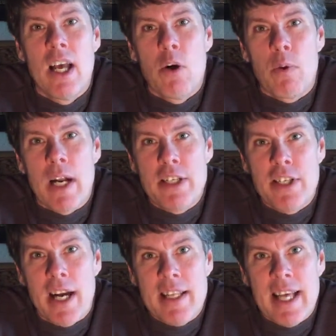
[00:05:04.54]
When I
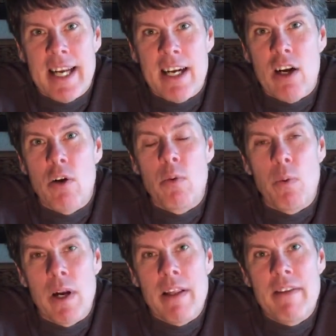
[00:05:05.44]
shot that arrow,
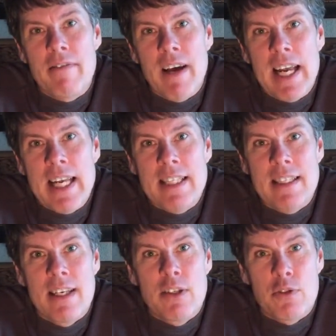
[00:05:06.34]
one of the vanes
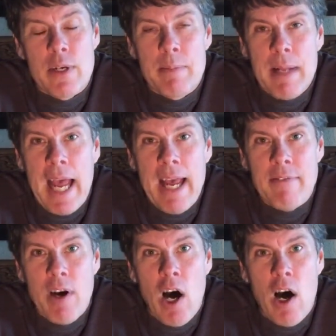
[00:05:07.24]
stripped half
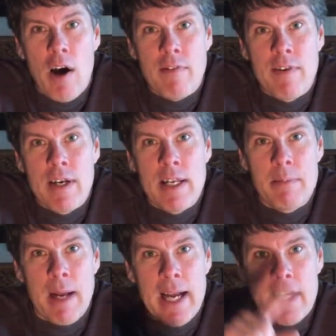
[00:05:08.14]
off.
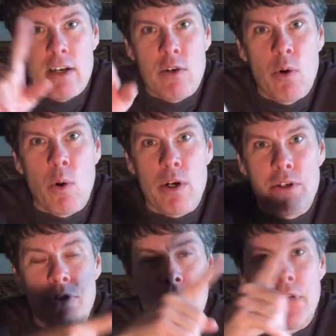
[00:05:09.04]
My arrow
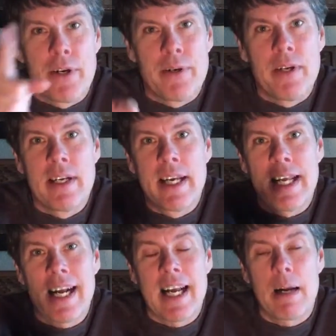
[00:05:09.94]
corkscrewed, and
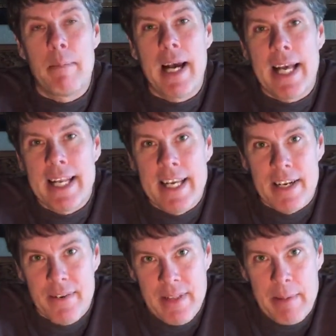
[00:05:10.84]
I got a bad hit
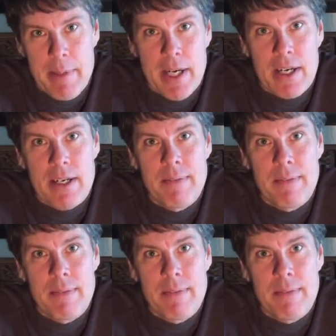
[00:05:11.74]
on that buck.